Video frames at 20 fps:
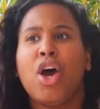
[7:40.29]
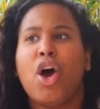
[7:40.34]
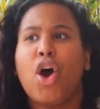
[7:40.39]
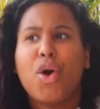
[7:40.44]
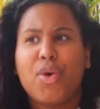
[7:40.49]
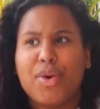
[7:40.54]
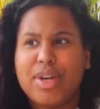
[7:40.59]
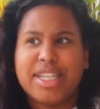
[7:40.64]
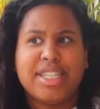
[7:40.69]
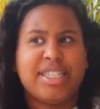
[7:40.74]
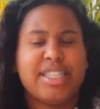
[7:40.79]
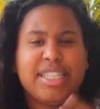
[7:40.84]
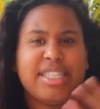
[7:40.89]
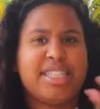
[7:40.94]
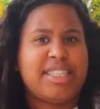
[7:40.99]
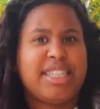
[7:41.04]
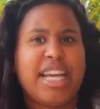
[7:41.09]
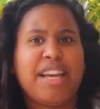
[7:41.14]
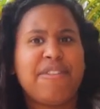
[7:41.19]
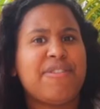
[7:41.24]
oh, is it
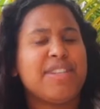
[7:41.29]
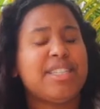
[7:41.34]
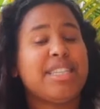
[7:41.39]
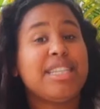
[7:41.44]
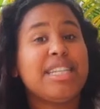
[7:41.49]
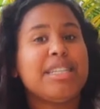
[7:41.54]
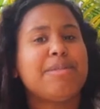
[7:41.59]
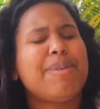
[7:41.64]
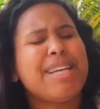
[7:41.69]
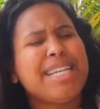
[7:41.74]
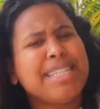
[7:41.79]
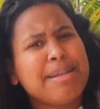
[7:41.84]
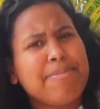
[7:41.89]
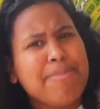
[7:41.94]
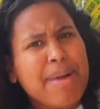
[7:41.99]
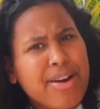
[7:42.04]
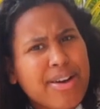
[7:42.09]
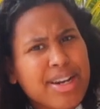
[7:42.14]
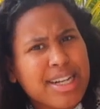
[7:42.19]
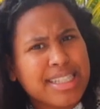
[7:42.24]
safe, is it this, but is
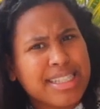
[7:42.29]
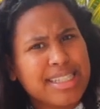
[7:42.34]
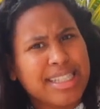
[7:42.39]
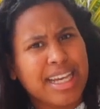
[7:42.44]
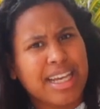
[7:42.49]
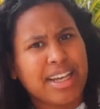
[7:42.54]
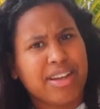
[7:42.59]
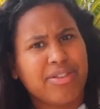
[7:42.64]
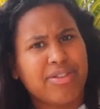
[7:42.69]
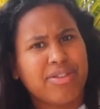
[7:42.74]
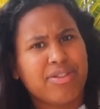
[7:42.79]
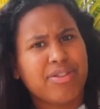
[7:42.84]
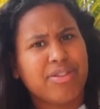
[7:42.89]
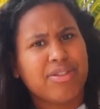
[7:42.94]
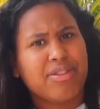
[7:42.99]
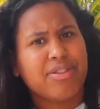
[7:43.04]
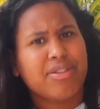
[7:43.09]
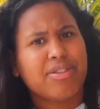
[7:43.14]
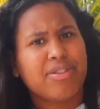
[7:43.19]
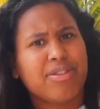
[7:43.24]
America safe?
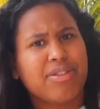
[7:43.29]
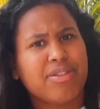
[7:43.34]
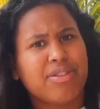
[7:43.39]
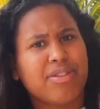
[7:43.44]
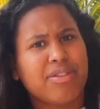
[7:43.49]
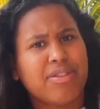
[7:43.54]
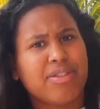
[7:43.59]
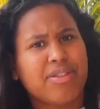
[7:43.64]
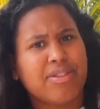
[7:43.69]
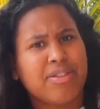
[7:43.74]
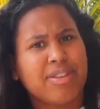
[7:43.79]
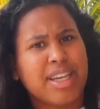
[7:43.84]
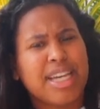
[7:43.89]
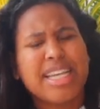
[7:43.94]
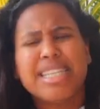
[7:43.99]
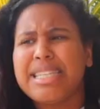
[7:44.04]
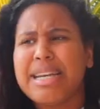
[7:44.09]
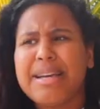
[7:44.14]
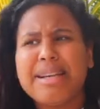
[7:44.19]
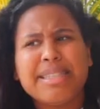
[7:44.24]

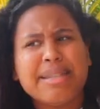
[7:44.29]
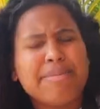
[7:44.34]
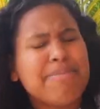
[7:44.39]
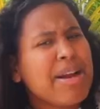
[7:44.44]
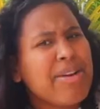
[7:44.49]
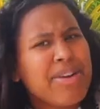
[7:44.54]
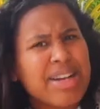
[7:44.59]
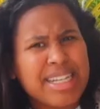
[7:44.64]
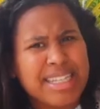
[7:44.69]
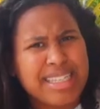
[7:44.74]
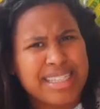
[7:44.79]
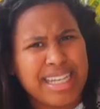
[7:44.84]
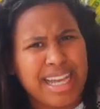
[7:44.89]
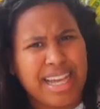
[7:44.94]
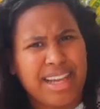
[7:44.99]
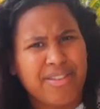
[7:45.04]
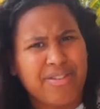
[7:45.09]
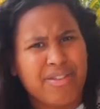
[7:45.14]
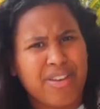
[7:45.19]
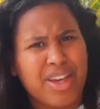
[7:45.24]
Is America
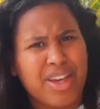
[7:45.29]
safe?